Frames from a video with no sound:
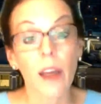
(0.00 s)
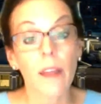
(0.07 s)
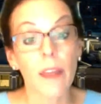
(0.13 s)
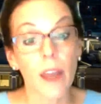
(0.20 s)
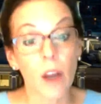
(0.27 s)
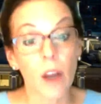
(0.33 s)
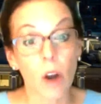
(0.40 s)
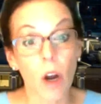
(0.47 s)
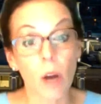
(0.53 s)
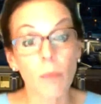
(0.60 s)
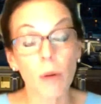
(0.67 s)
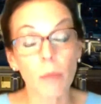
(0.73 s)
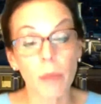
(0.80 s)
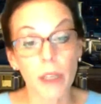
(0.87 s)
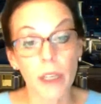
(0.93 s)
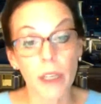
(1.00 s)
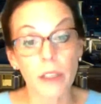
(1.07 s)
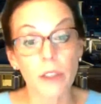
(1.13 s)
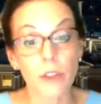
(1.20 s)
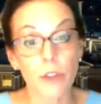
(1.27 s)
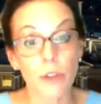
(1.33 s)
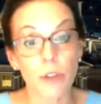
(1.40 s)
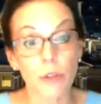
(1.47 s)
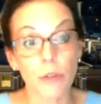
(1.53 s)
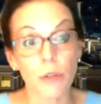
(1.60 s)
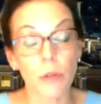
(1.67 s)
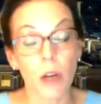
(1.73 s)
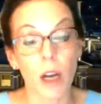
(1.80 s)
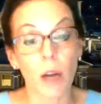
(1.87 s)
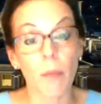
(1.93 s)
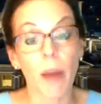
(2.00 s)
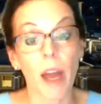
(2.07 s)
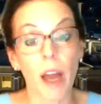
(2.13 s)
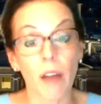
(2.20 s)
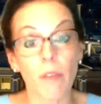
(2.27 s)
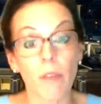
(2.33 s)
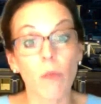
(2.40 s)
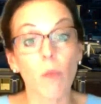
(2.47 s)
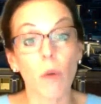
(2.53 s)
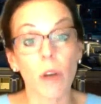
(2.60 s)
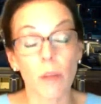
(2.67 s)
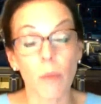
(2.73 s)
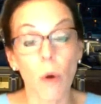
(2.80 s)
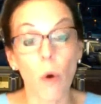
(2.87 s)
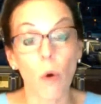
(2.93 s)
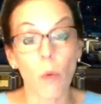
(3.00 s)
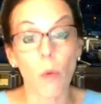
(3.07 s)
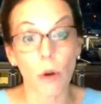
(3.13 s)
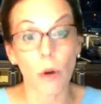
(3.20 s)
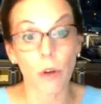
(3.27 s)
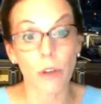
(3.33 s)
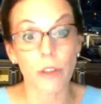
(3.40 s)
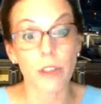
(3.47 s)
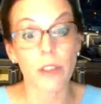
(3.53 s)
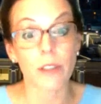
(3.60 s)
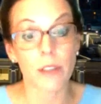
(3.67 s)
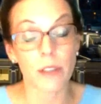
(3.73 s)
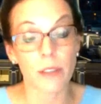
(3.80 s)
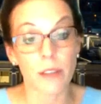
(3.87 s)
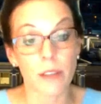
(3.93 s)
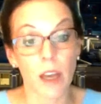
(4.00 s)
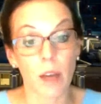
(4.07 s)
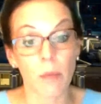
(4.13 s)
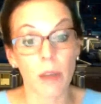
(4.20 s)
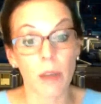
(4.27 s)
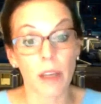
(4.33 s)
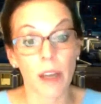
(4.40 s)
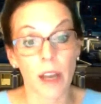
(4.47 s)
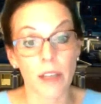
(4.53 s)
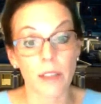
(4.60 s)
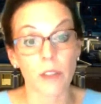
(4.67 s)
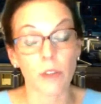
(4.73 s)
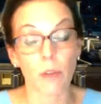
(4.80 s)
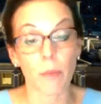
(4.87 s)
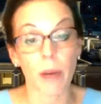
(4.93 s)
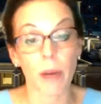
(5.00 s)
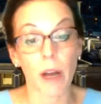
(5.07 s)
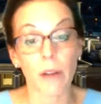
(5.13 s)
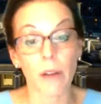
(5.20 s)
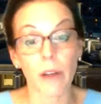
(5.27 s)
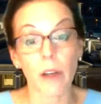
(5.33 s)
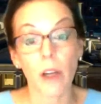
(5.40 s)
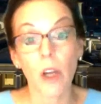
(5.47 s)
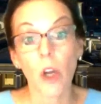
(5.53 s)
they are permitted to have one of the poll workers assist them in casting their ballot.